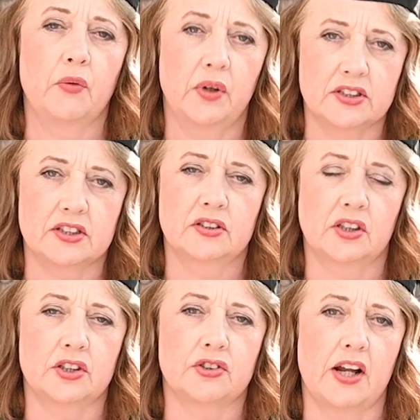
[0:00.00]
and what does
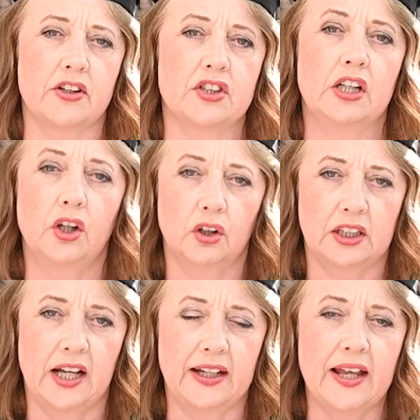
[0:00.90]
good strategy look
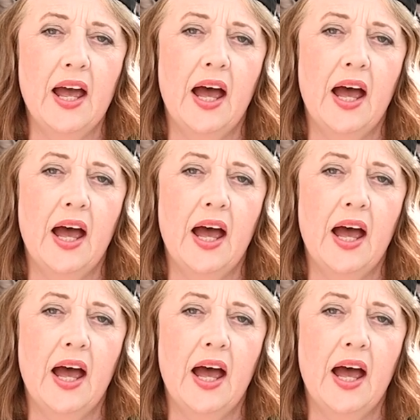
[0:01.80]
like